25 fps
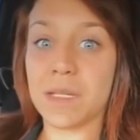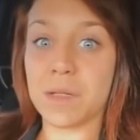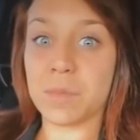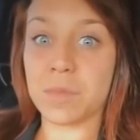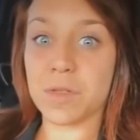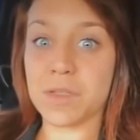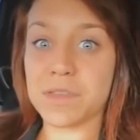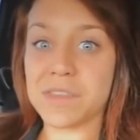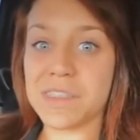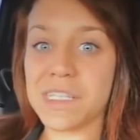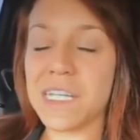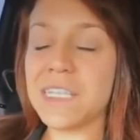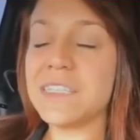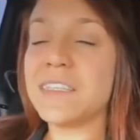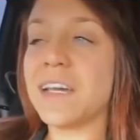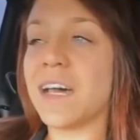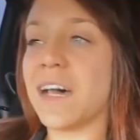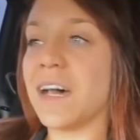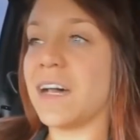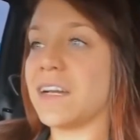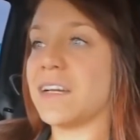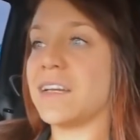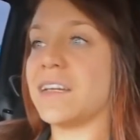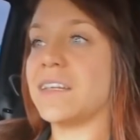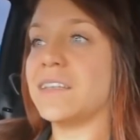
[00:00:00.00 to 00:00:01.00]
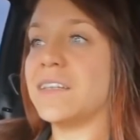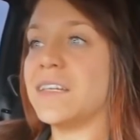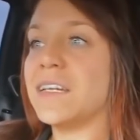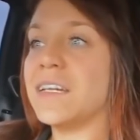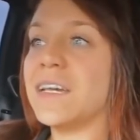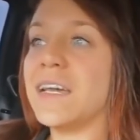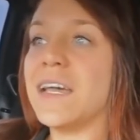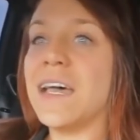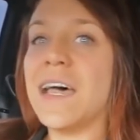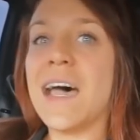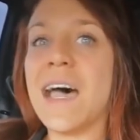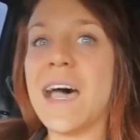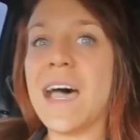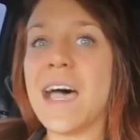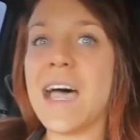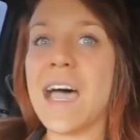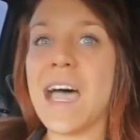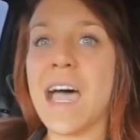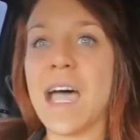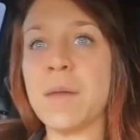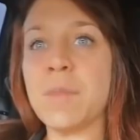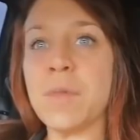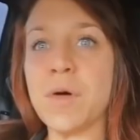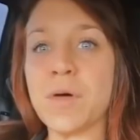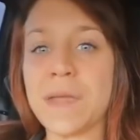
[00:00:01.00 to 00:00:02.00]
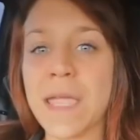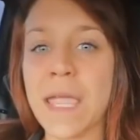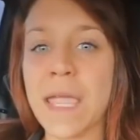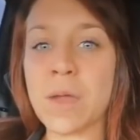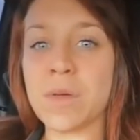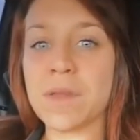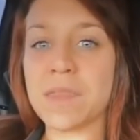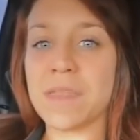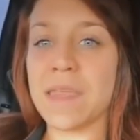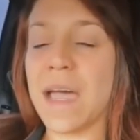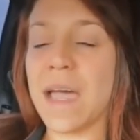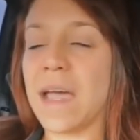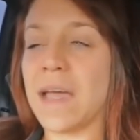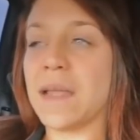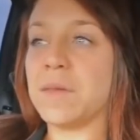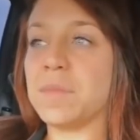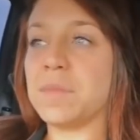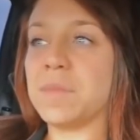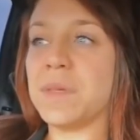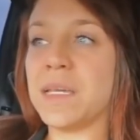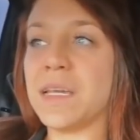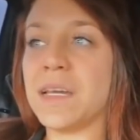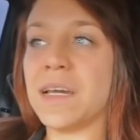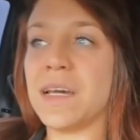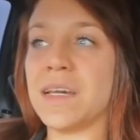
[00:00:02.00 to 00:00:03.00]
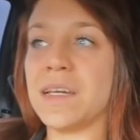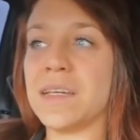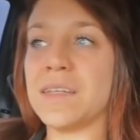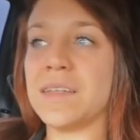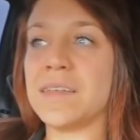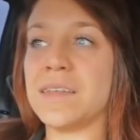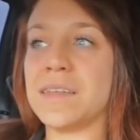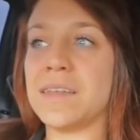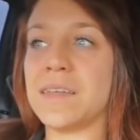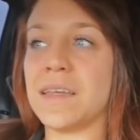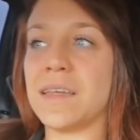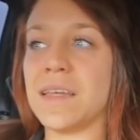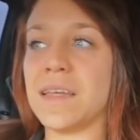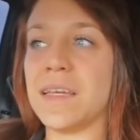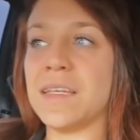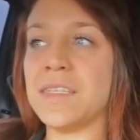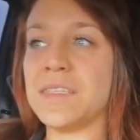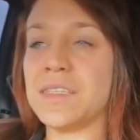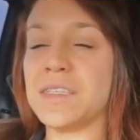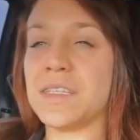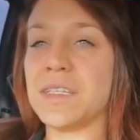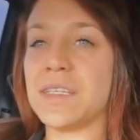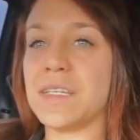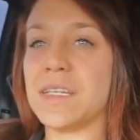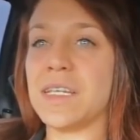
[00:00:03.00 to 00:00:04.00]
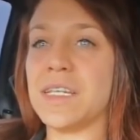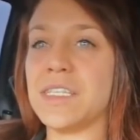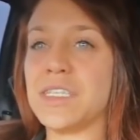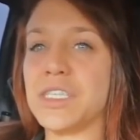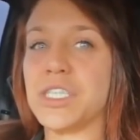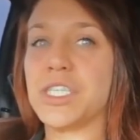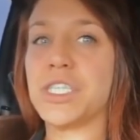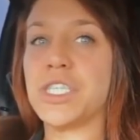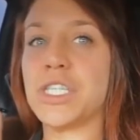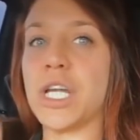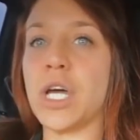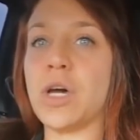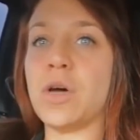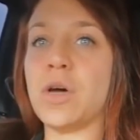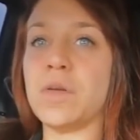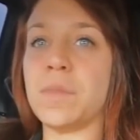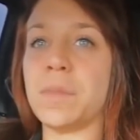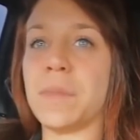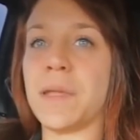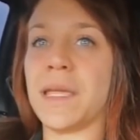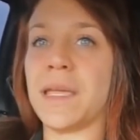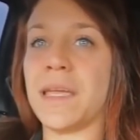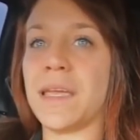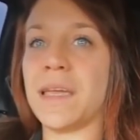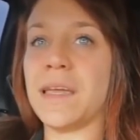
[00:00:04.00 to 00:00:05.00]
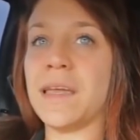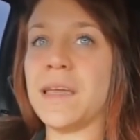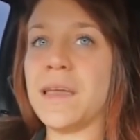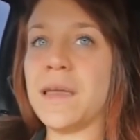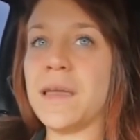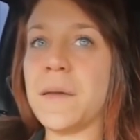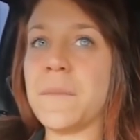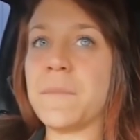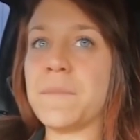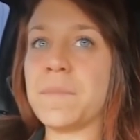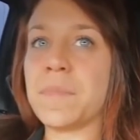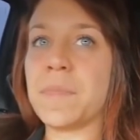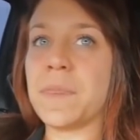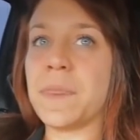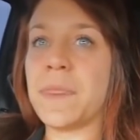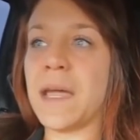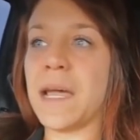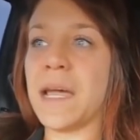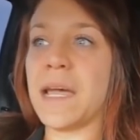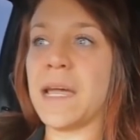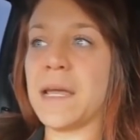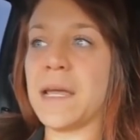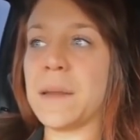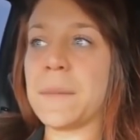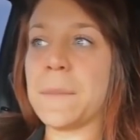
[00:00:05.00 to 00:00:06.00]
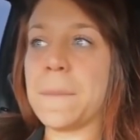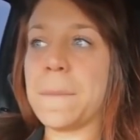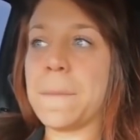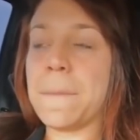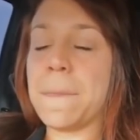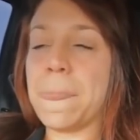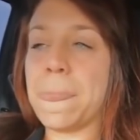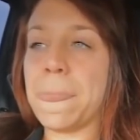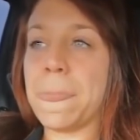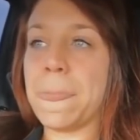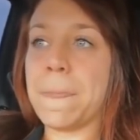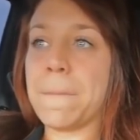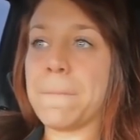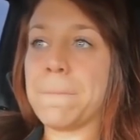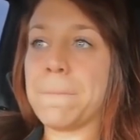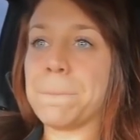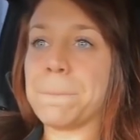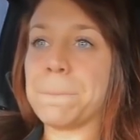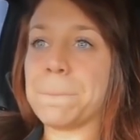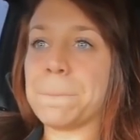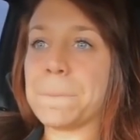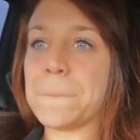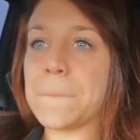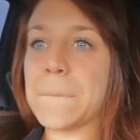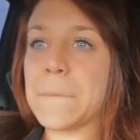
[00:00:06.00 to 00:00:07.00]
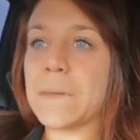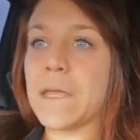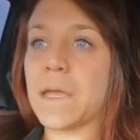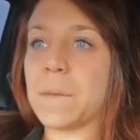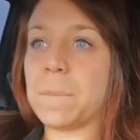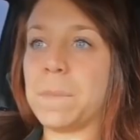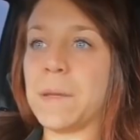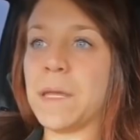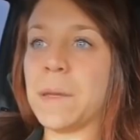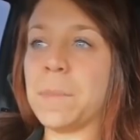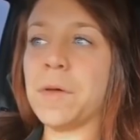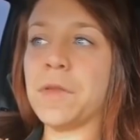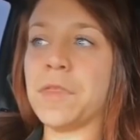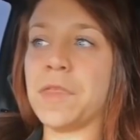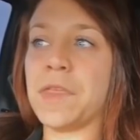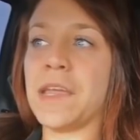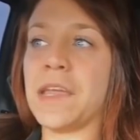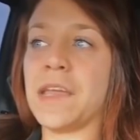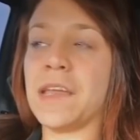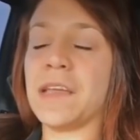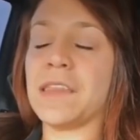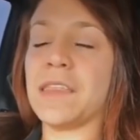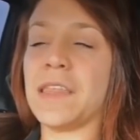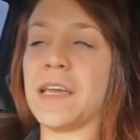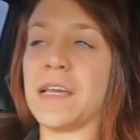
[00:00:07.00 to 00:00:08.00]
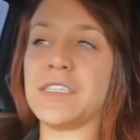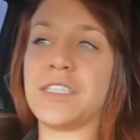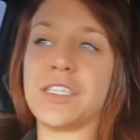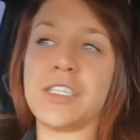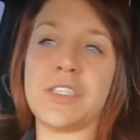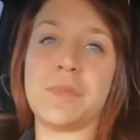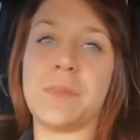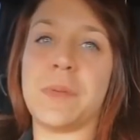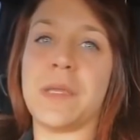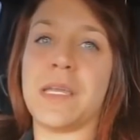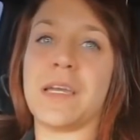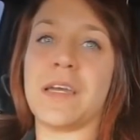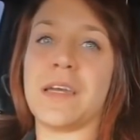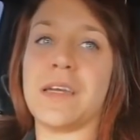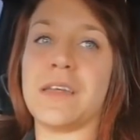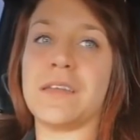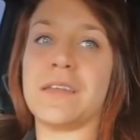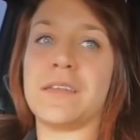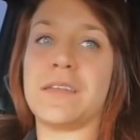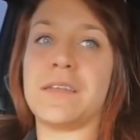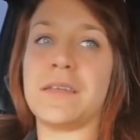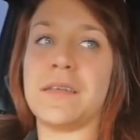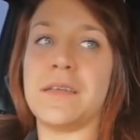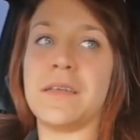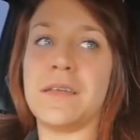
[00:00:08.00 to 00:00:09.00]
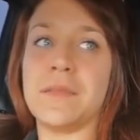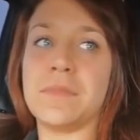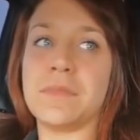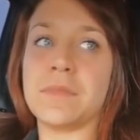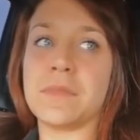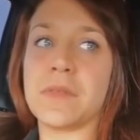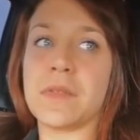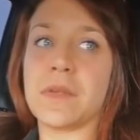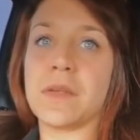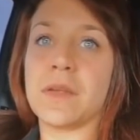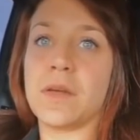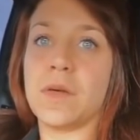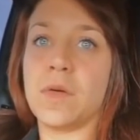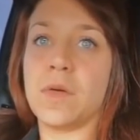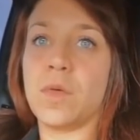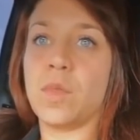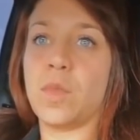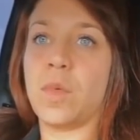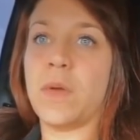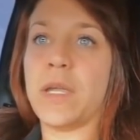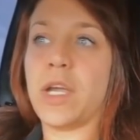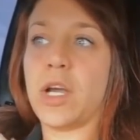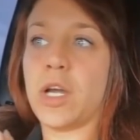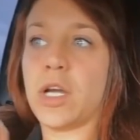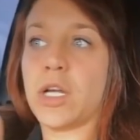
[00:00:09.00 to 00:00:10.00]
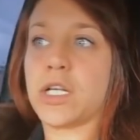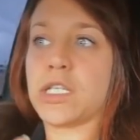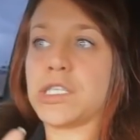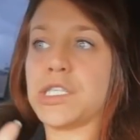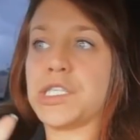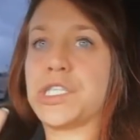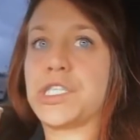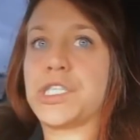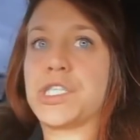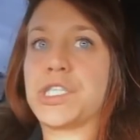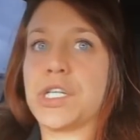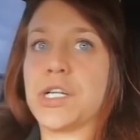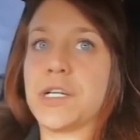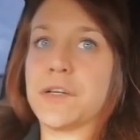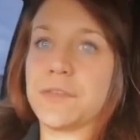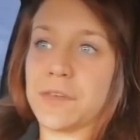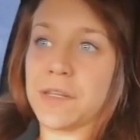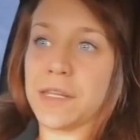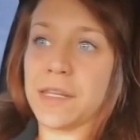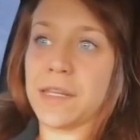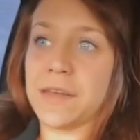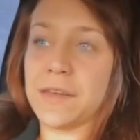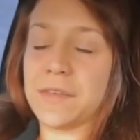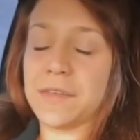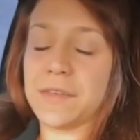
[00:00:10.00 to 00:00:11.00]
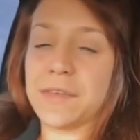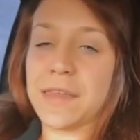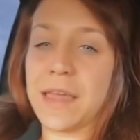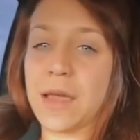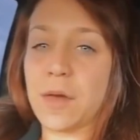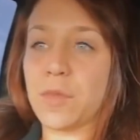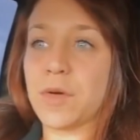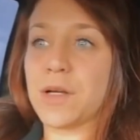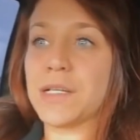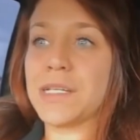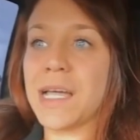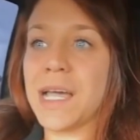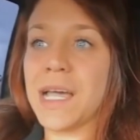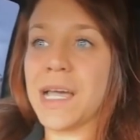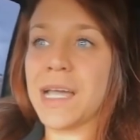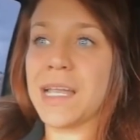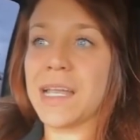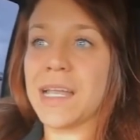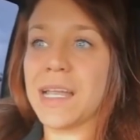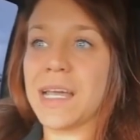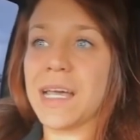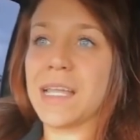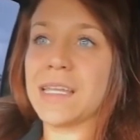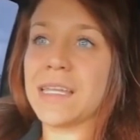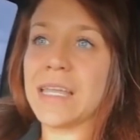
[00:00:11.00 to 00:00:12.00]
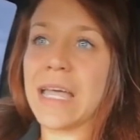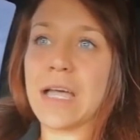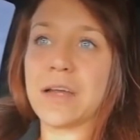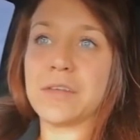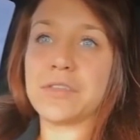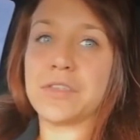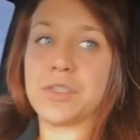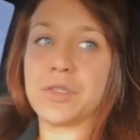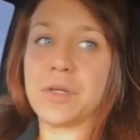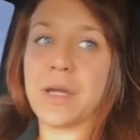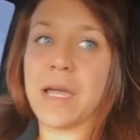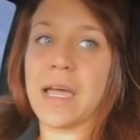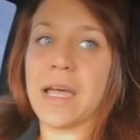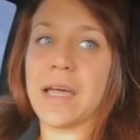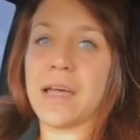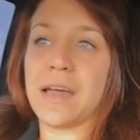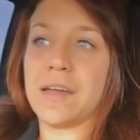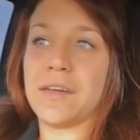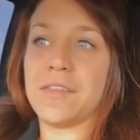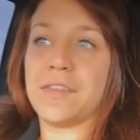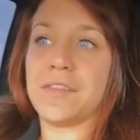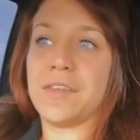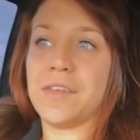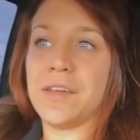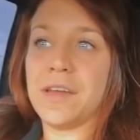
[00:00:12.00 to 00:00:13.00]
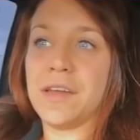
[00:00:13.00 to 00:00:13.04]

liberal TikTok. I'm okay with that because it's it showed me that People think that just because we are conservatives, that we're not allowed to have